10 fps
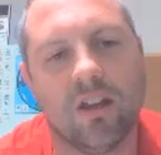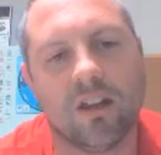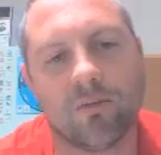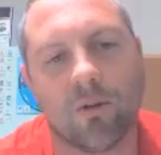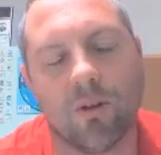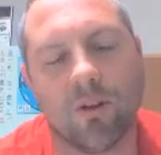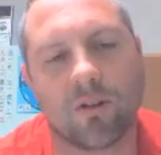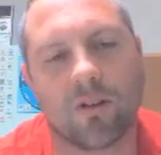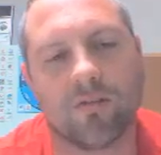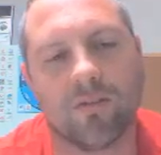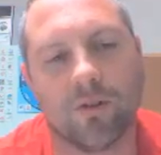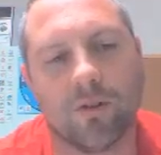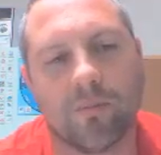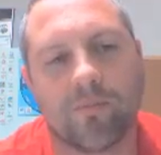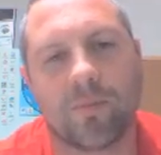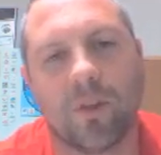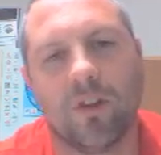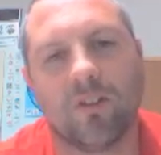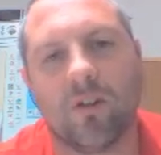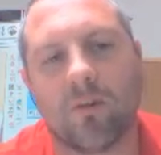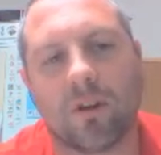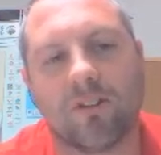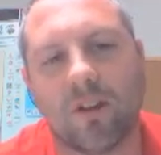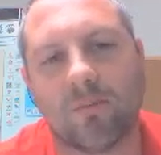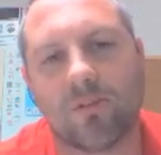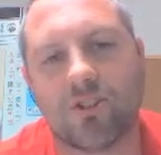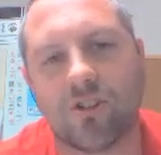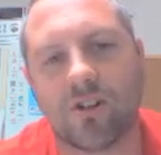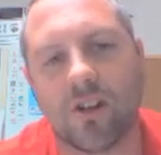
is what we're looking for. So we're going to substitute